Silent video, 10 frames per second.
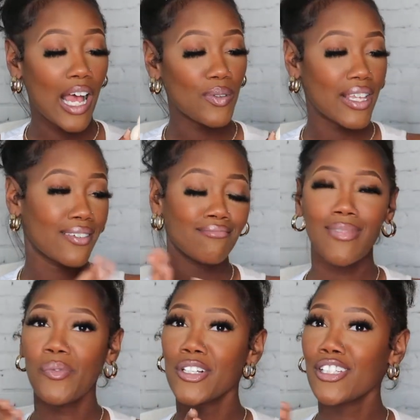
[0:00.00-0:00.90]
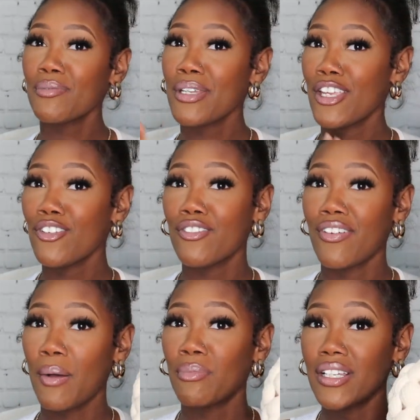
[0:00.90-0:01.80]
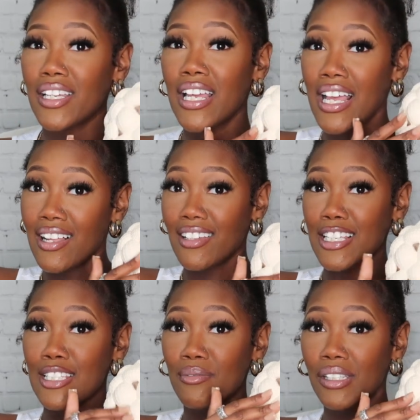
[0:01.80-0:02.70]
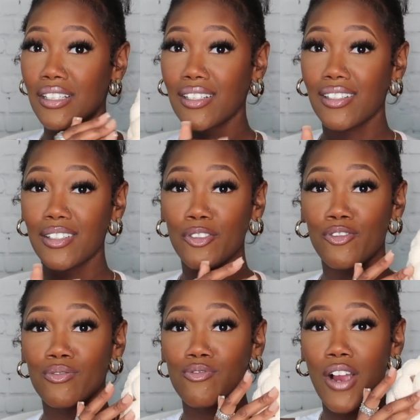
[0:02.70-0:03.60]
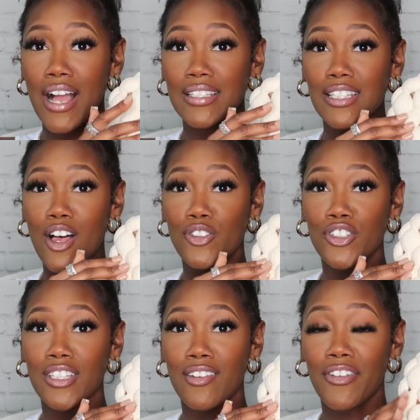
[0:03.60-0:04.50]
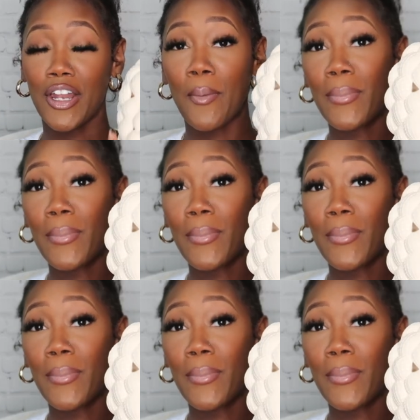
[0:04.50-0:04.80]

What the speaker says: I was like, I'm gonna be cute if I put like some little rhinestones or stuff in them.